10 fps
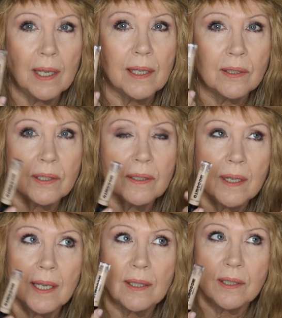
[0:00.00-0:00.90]

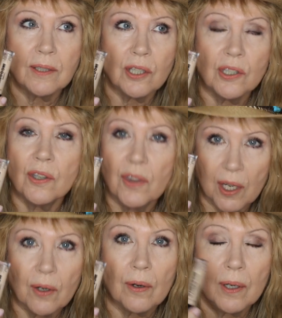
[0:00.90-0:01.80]
It's just thicker,